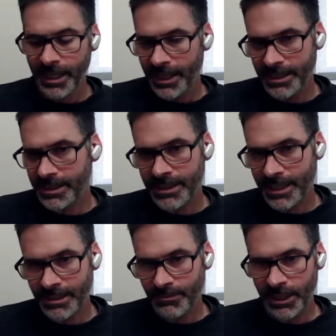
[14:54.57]
And this is
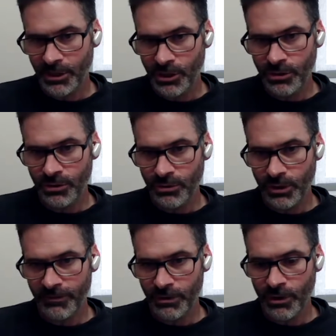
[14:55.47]
not something new.
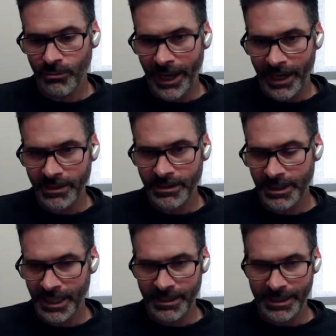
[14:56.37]
If you go back to
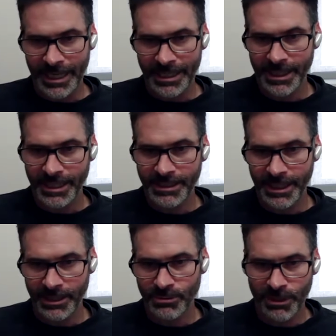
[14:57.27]
the end of the last ice
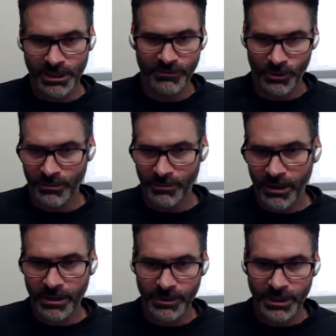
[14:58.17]
age, much of North
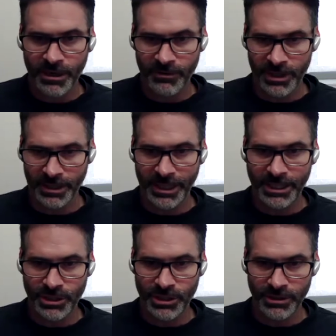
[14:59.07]
America was covered in
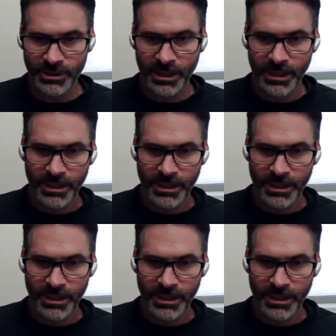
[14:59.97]
glaciers.